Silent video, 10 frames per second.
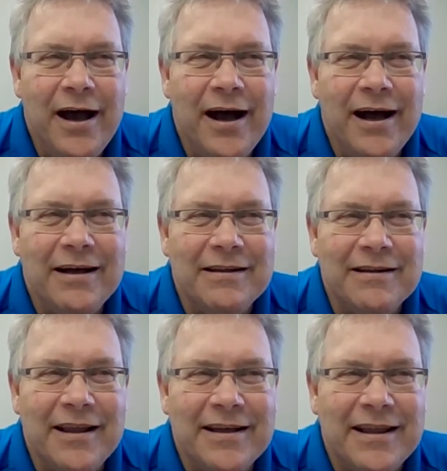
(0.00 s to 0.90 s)
Uh,
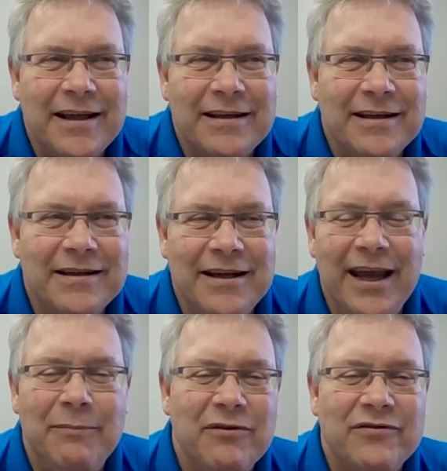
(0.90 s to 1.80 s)
like that
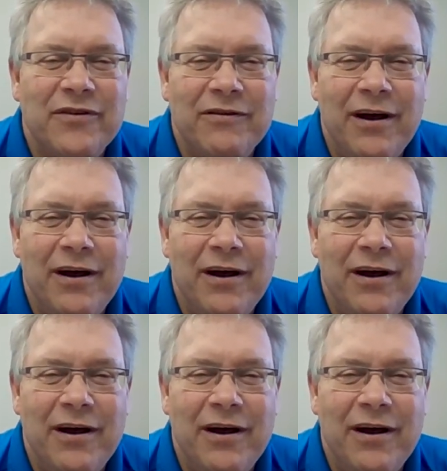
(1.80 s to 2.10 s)
game of,